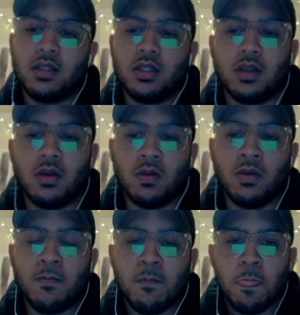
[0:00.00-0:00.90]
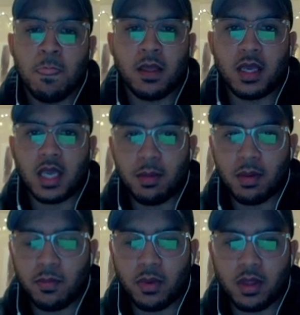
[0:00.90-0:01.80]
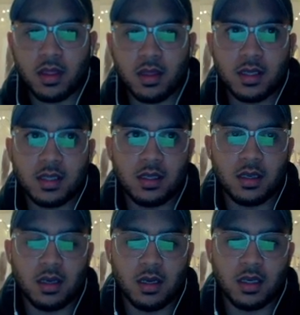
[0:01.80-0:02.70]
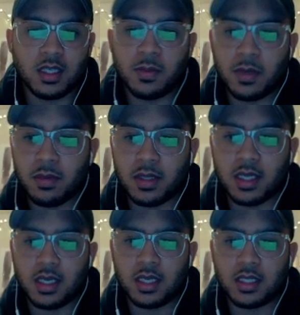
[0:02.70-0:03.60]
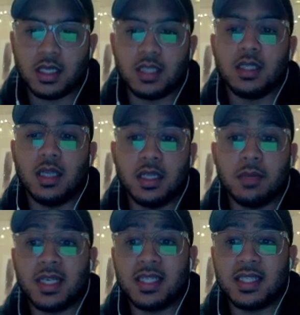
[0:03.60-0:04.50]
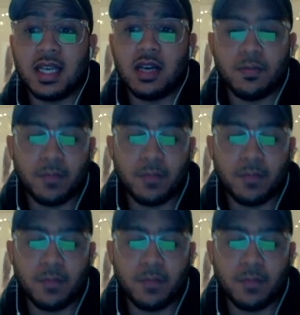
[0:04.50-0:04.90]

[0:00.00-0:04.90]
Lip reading: So he came up with this experiment that he actually ended up testing out.